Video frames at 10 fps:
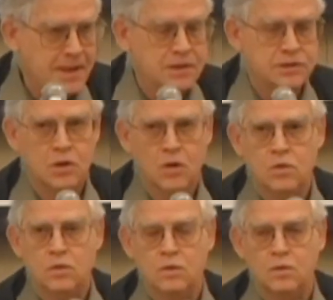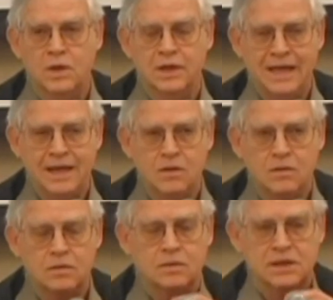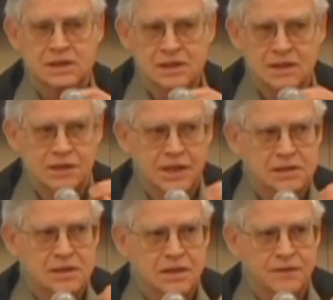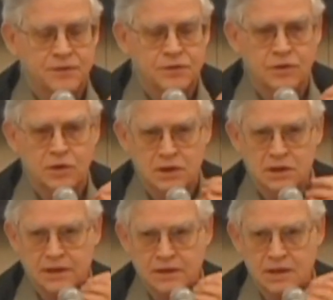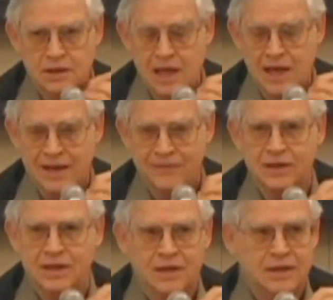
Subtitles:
So we're now, this suggests that if you looked at the, I haven't done